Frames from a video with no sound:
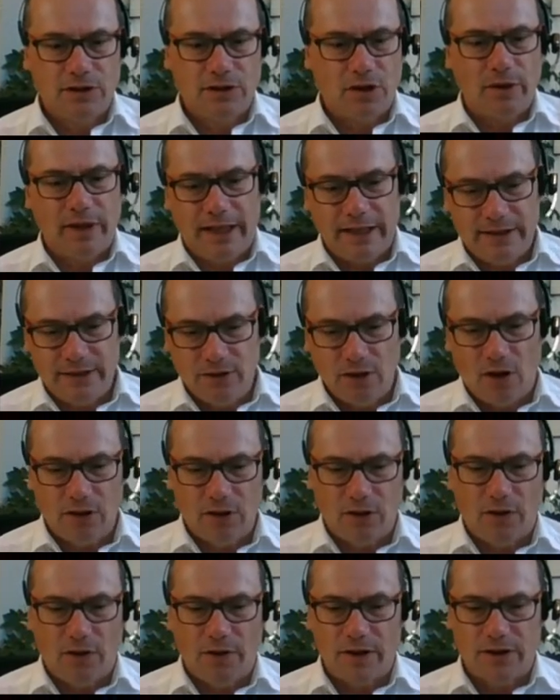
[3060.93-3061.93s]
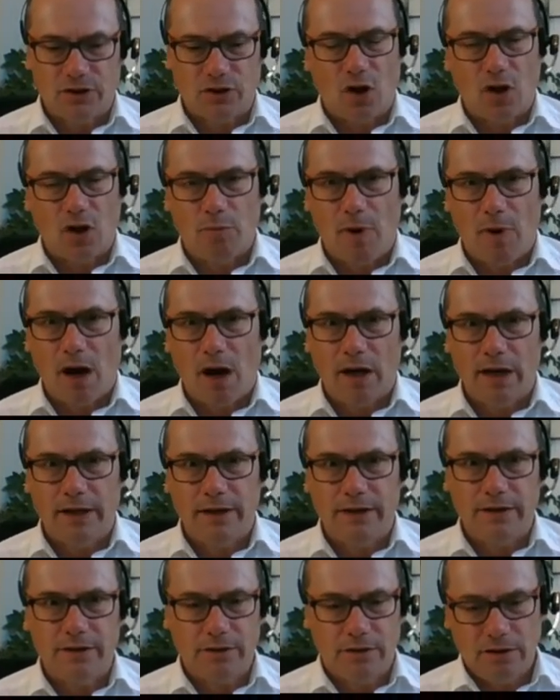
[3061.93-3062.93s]
So it is not on the stock
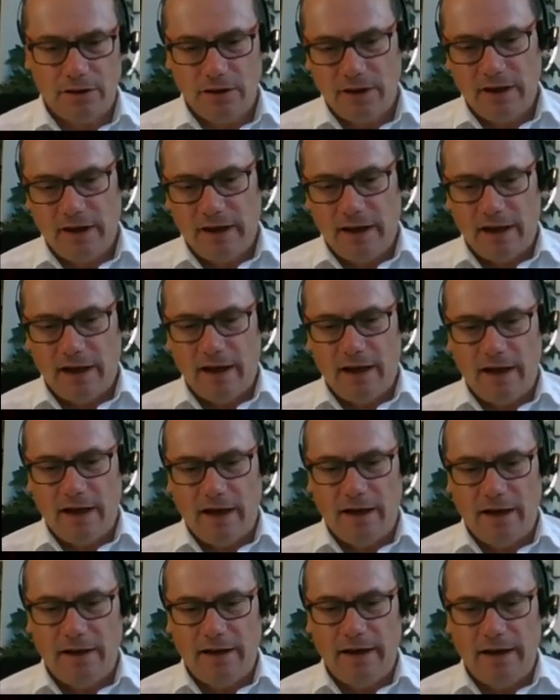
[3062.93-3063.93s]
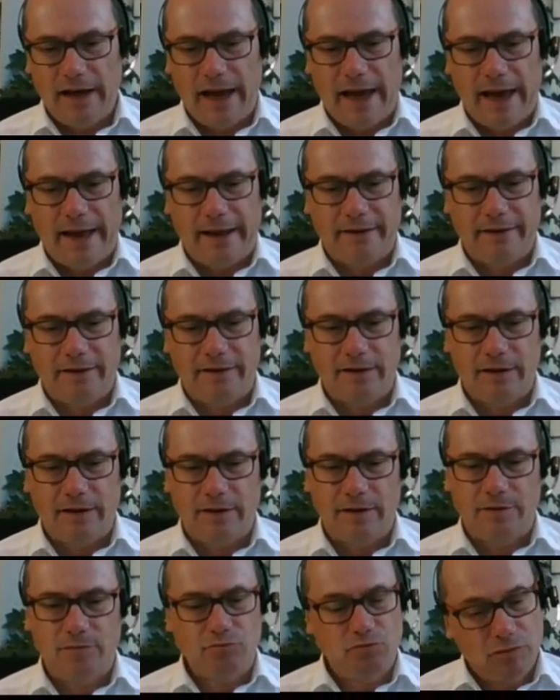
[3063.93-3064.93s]
market. And
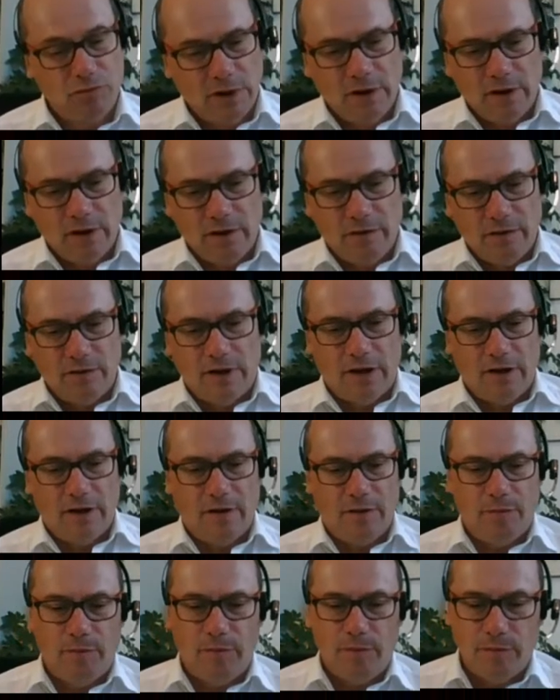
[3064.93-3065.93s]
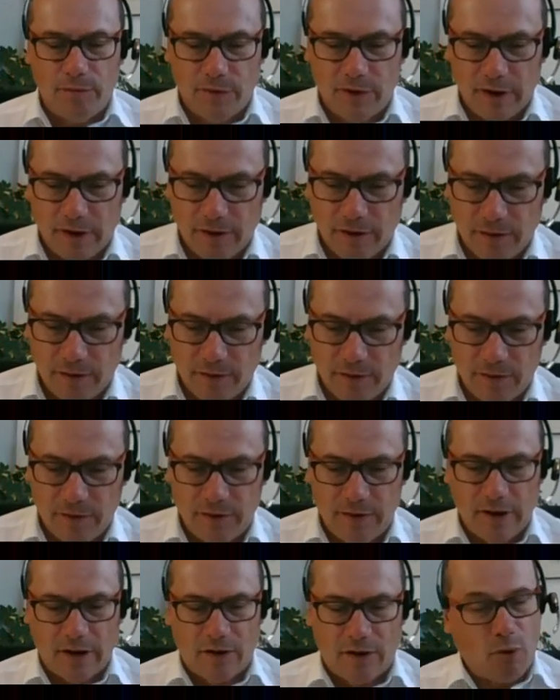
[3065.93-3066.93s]
the
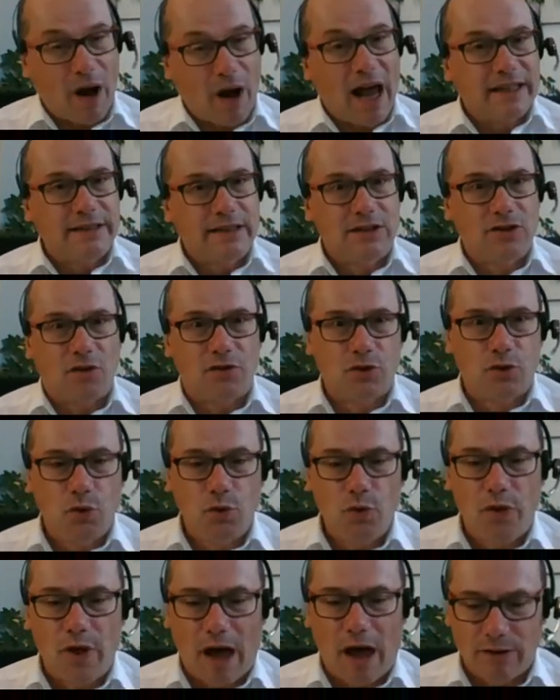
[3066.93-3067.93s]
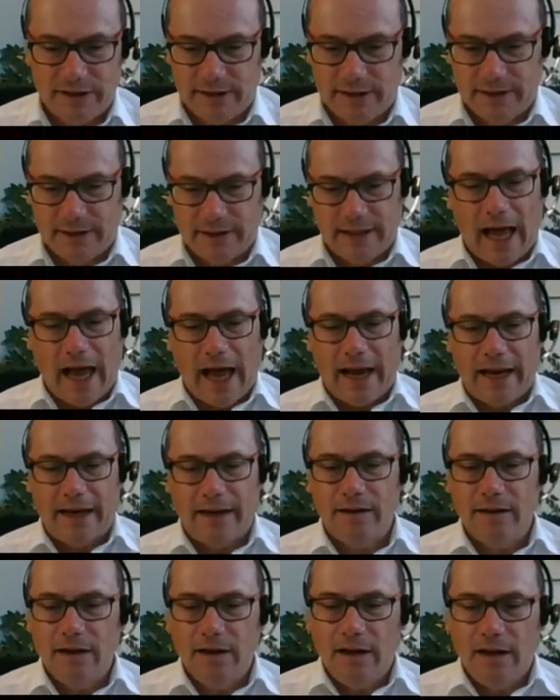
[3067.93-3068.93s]
crisis of
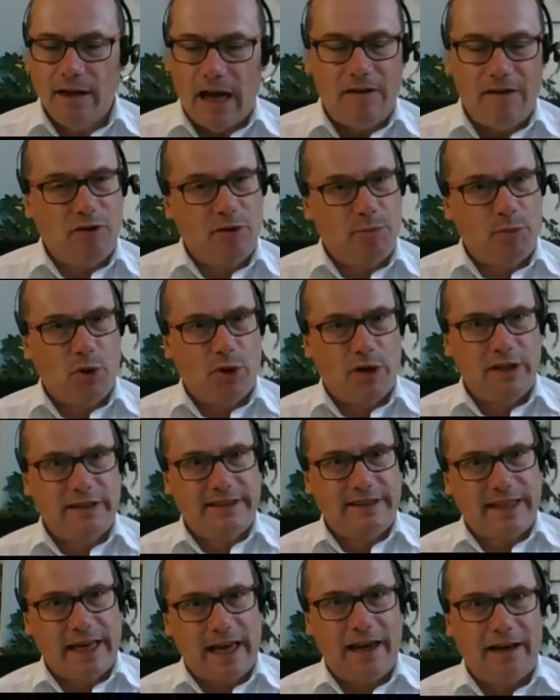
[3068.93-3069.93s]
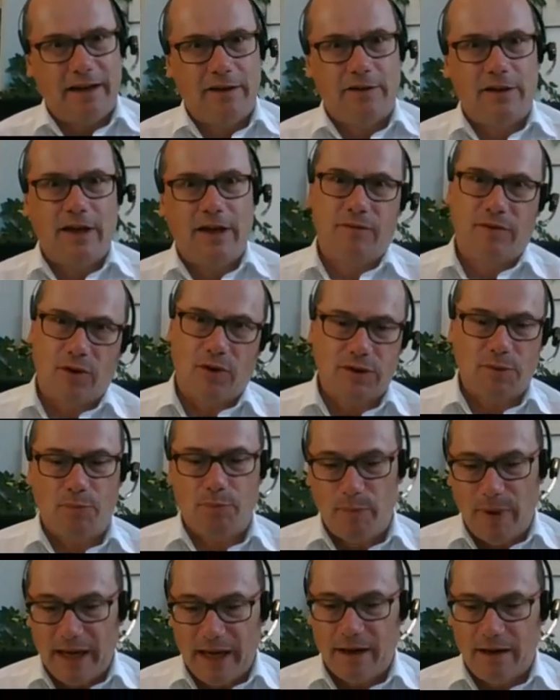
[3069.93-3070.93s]
2009, everybody said that was a
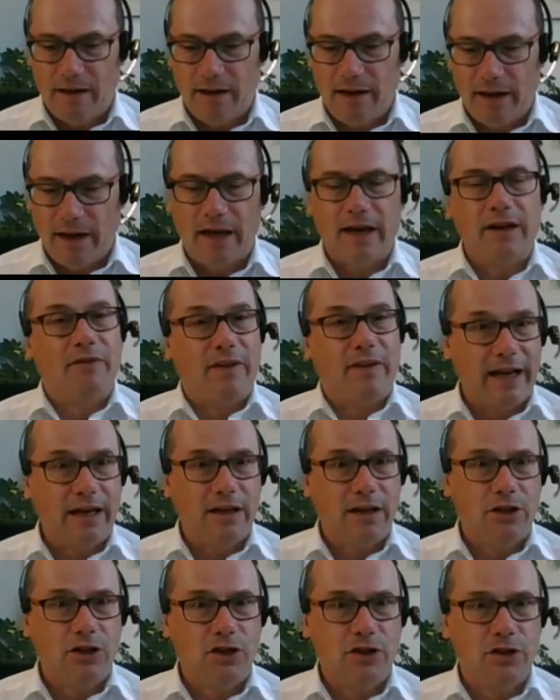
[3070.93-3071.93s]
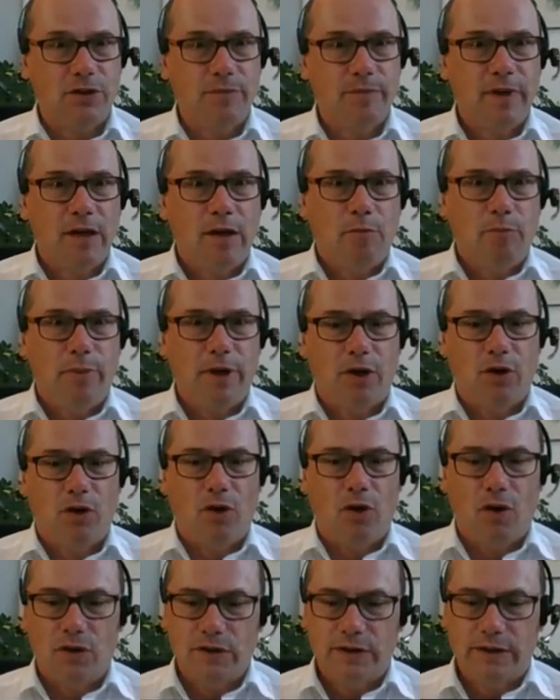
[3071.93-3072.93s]
big advantage
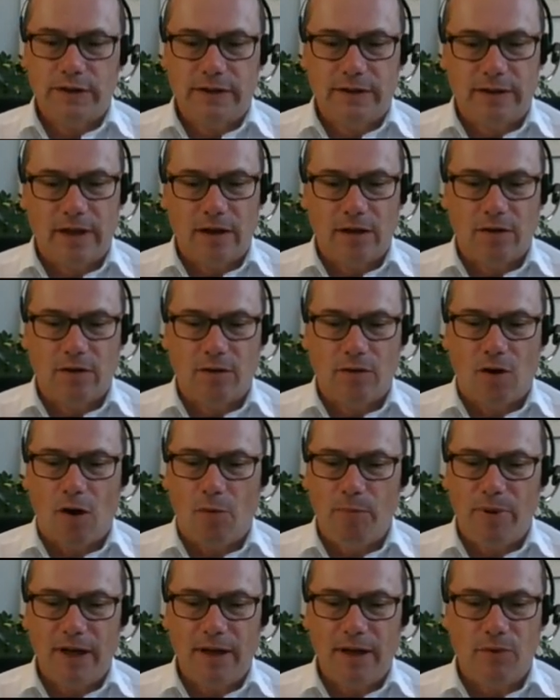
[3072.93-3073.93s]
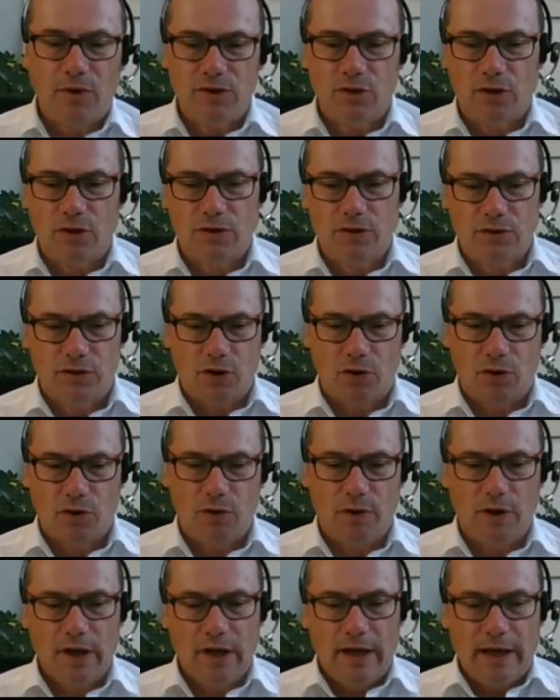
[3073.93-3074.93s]
because the company was not
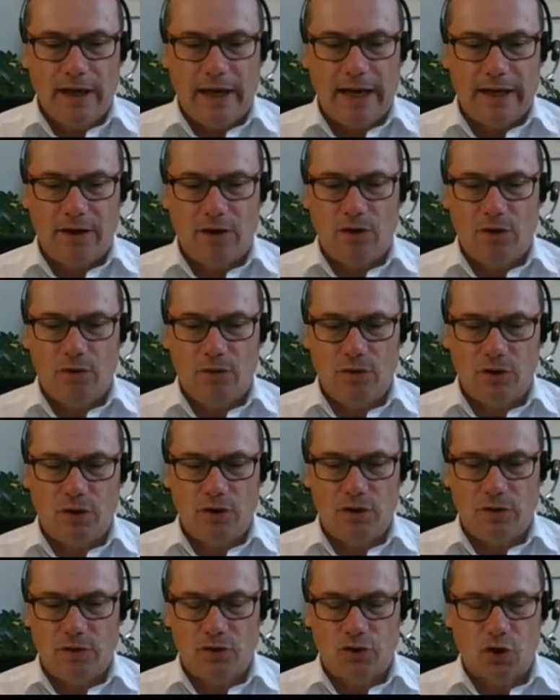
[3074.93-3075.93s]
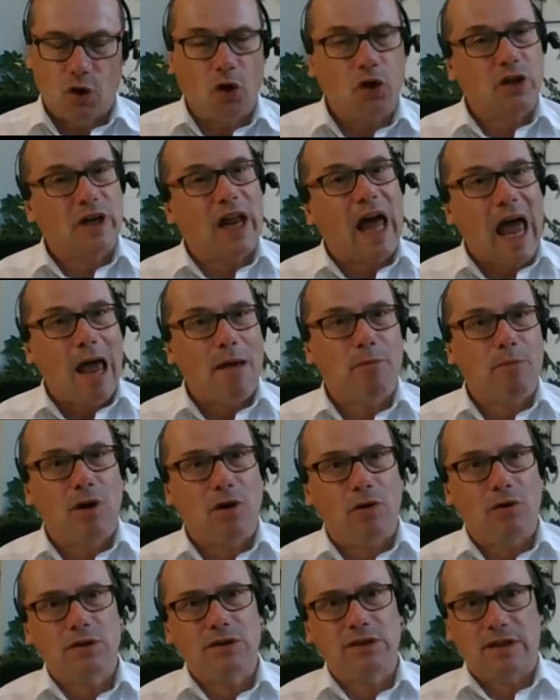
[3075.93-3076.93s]
so, had no short-time
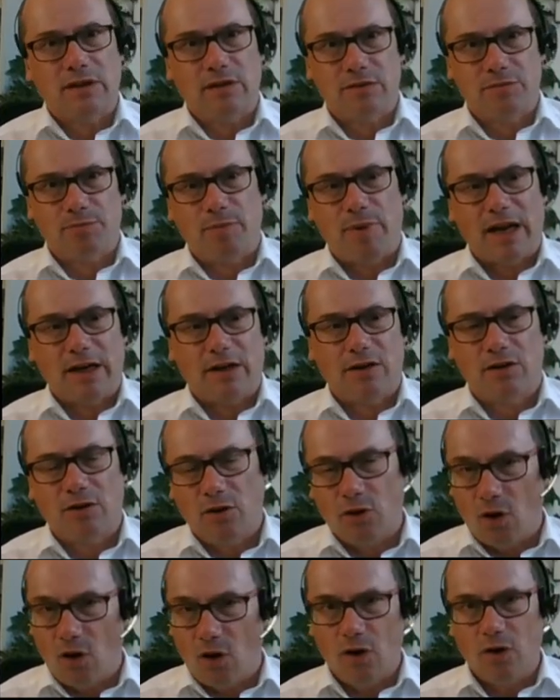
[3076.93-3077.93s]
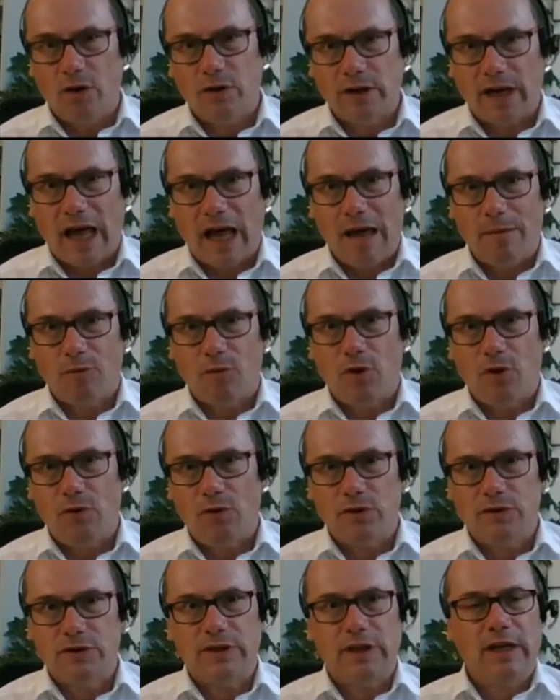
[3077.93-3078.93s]
goals, but long-time
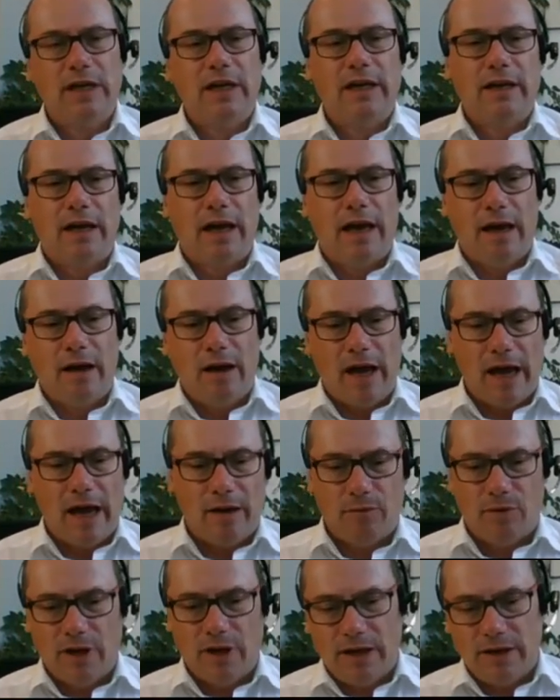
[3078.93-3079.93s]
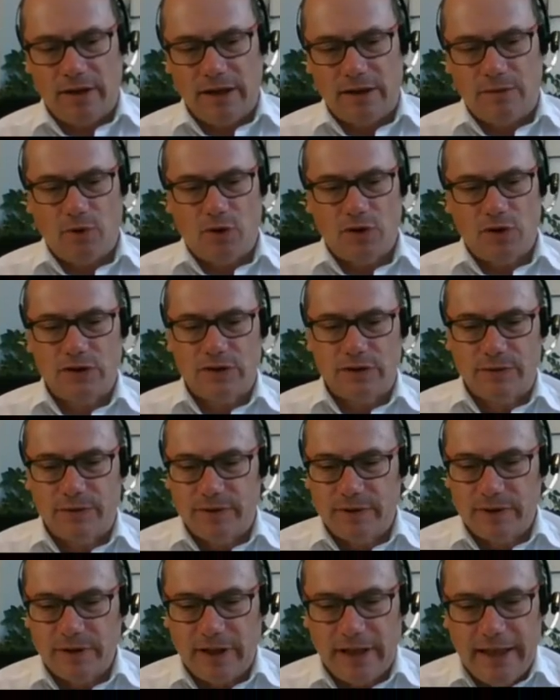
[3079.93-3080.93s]
goals, and it
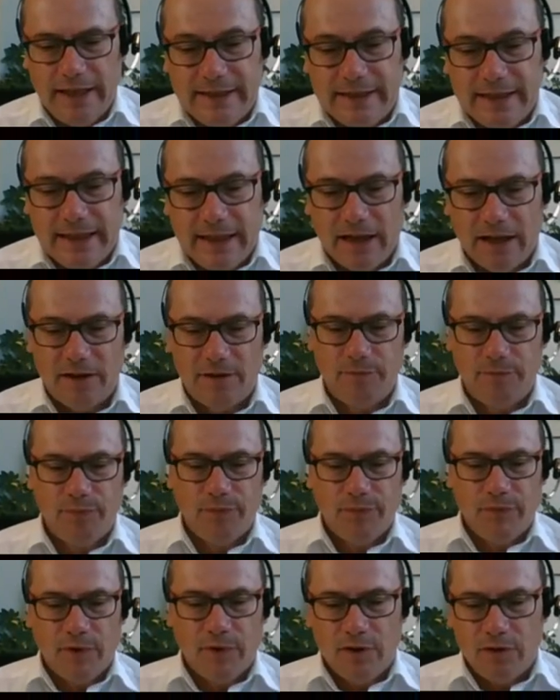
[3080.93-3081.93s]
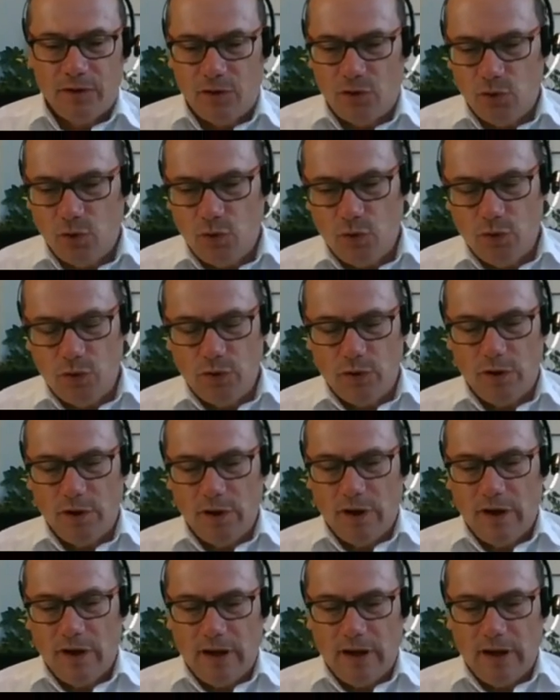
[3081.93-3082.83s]
was easier to